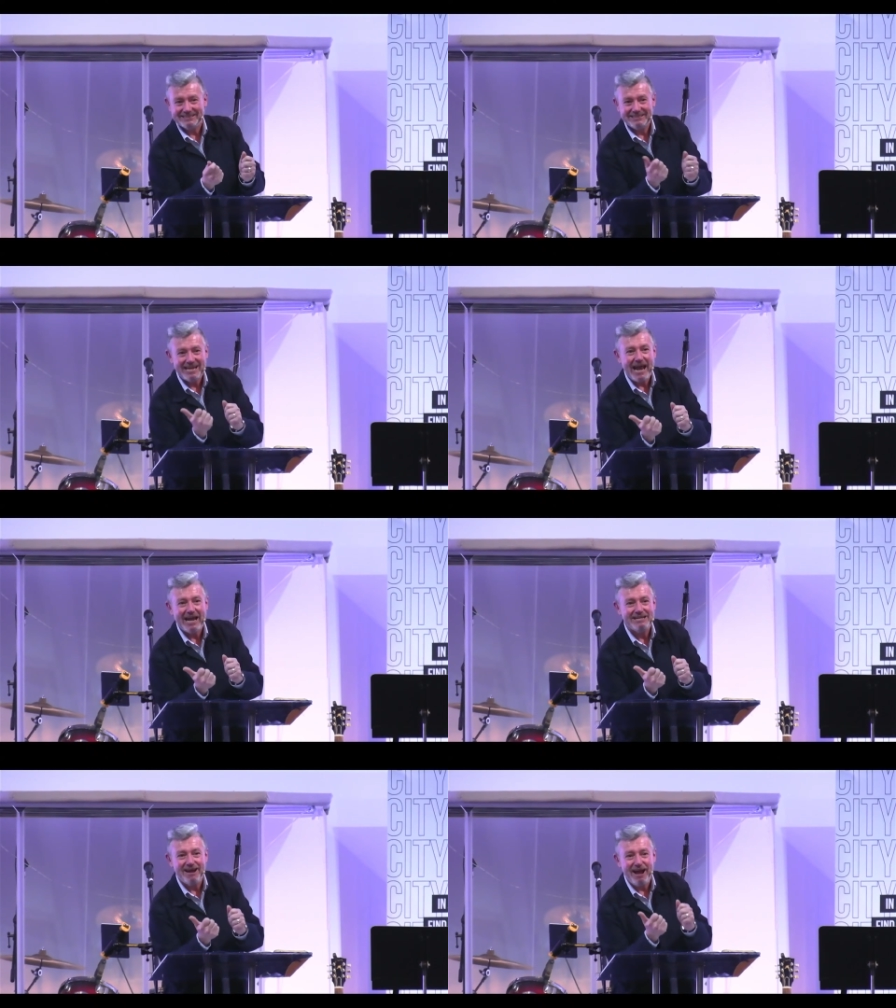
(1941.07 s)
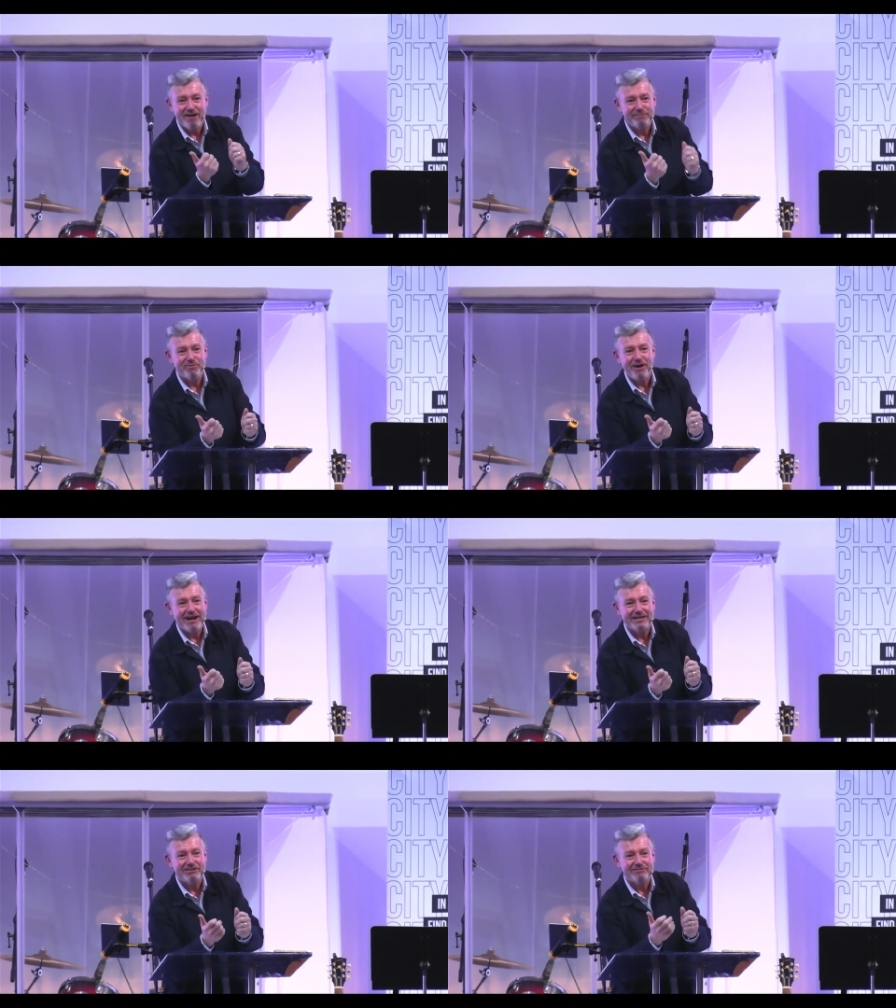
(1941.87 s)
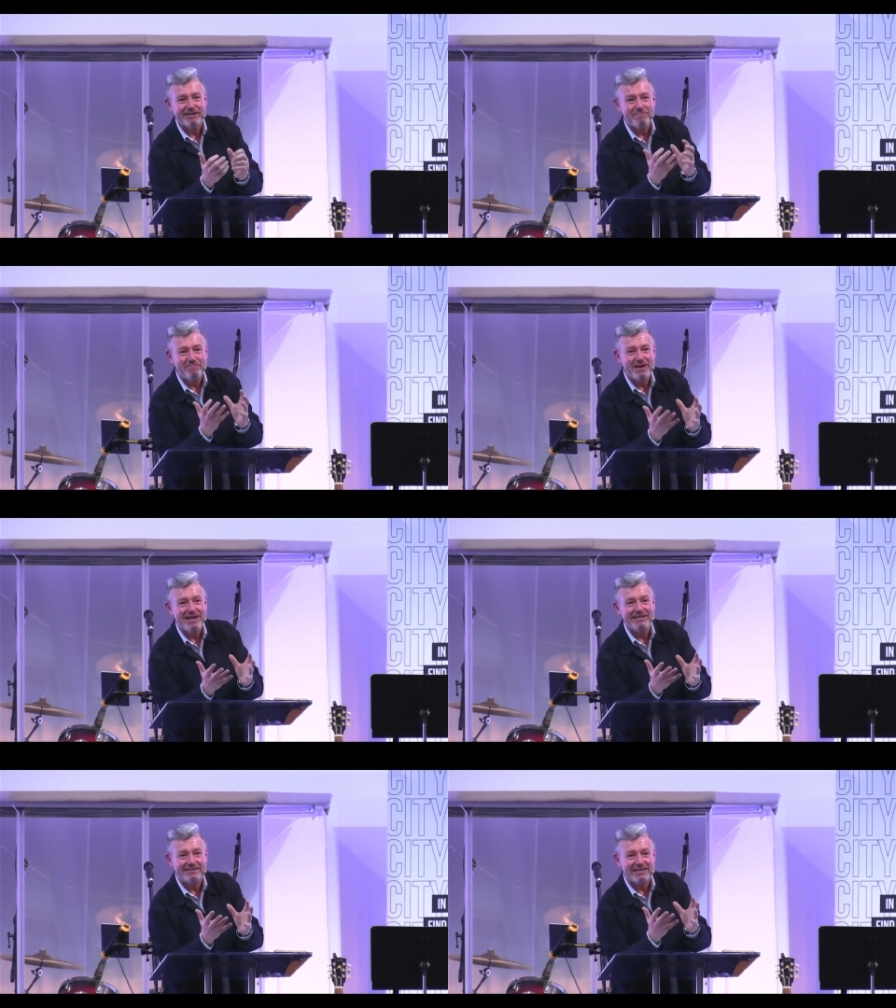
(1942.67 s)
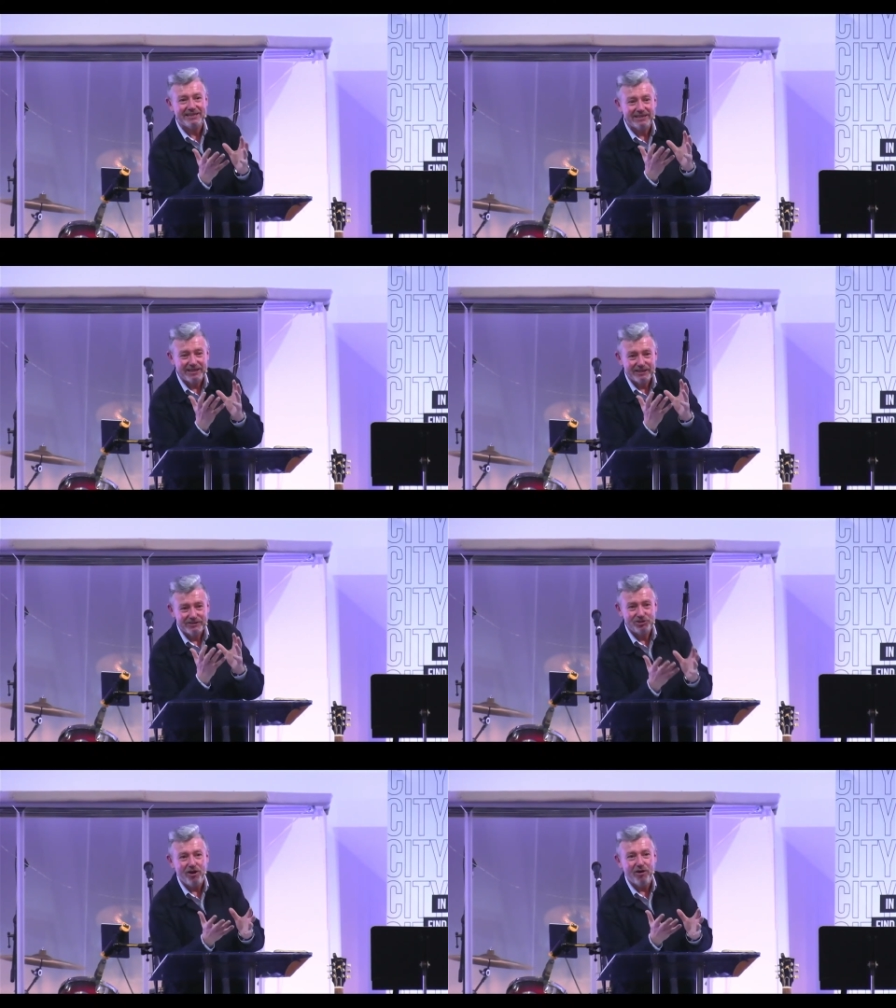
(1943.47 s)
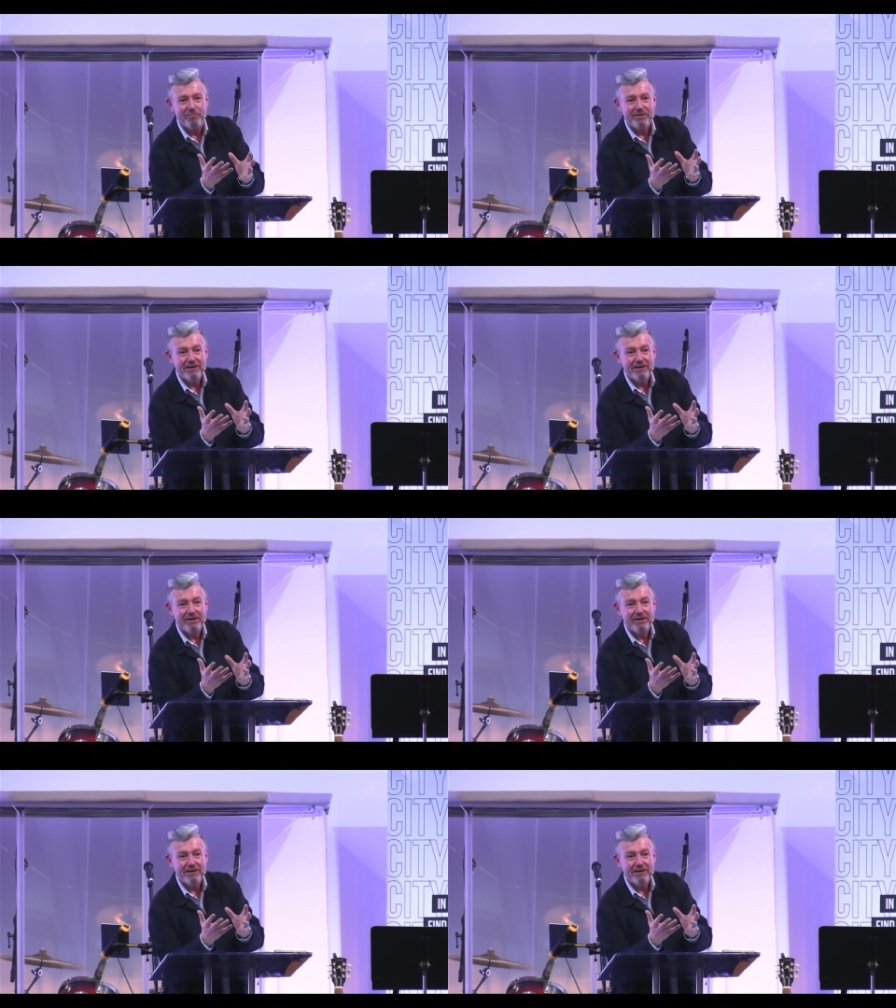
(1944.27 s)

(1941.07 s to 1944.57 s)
Tanya and Brian do an amazing job